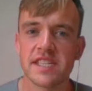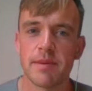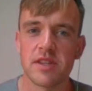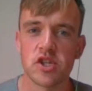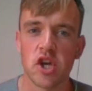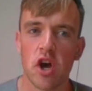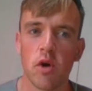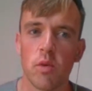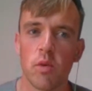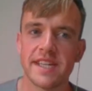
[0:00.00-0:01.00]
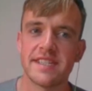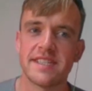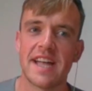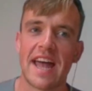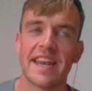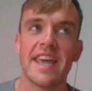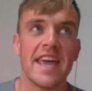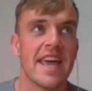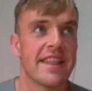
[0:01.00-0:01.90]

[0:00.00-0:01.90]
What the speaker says: things about the show is that